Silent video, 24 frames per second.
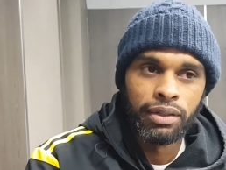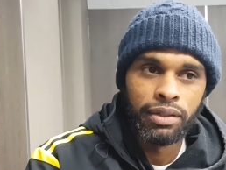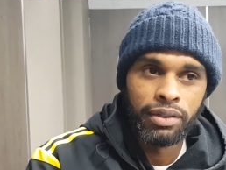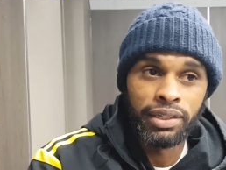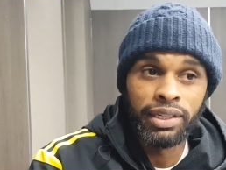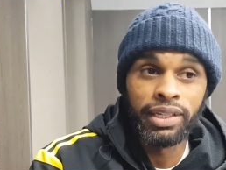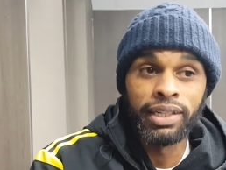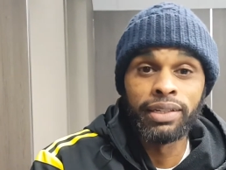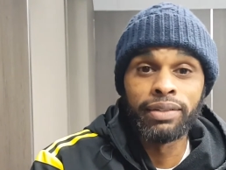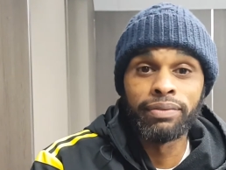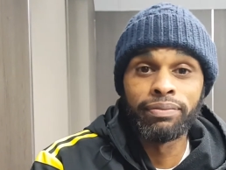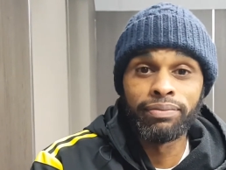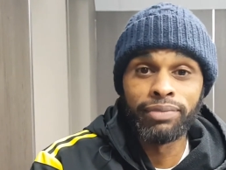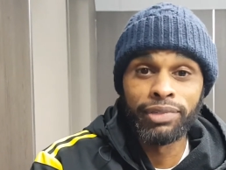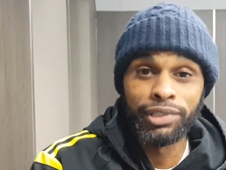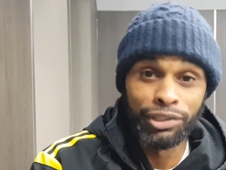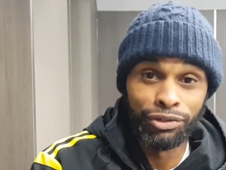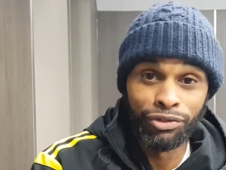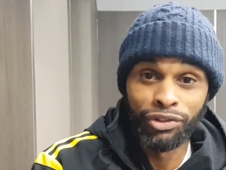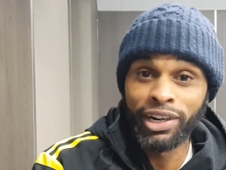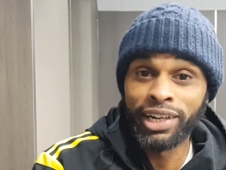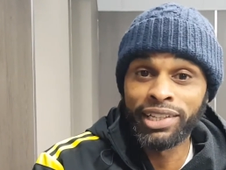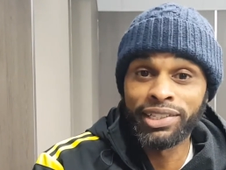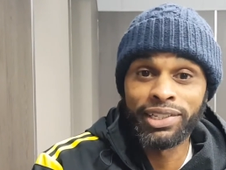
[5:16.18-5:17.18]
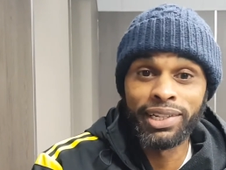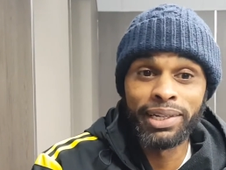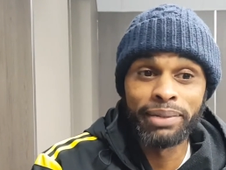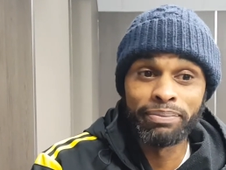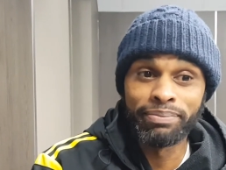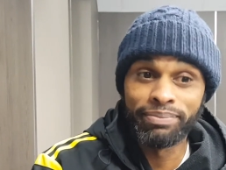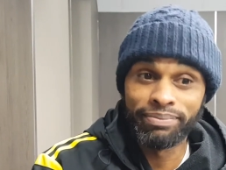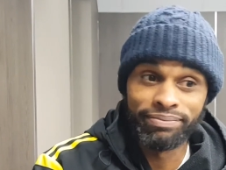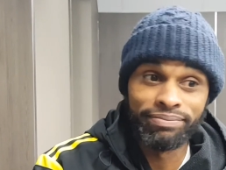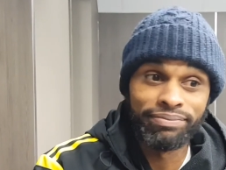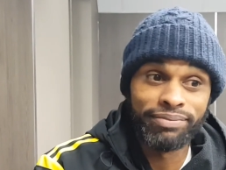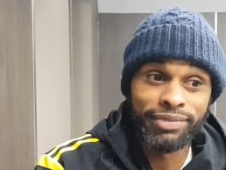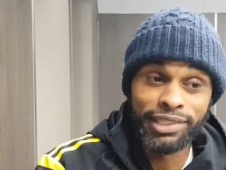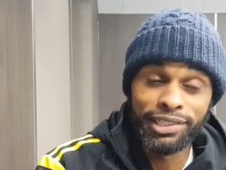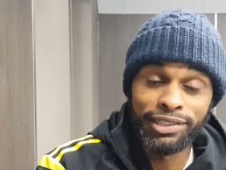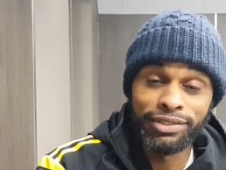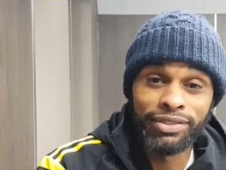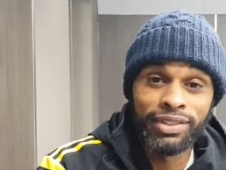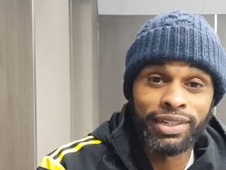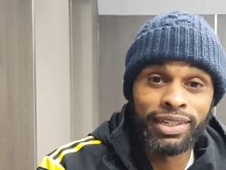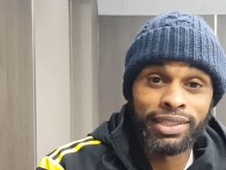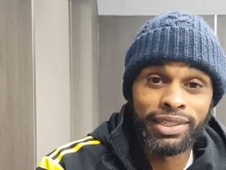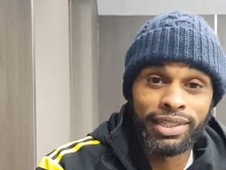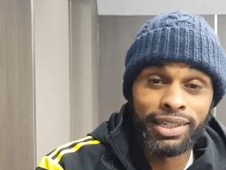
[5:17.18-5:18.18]
Yeah, it's the right time. It's the
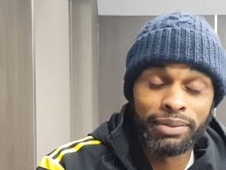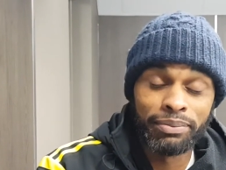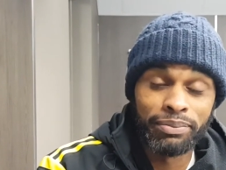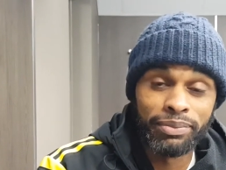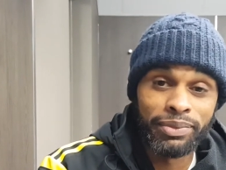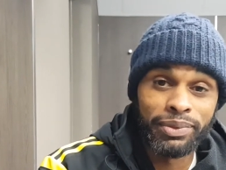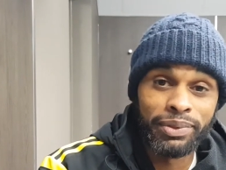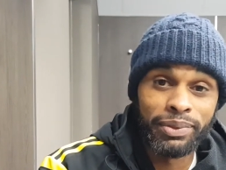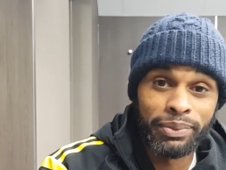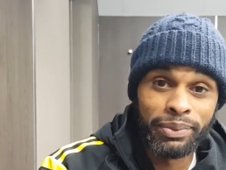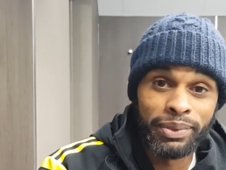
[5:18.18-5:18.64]
right time.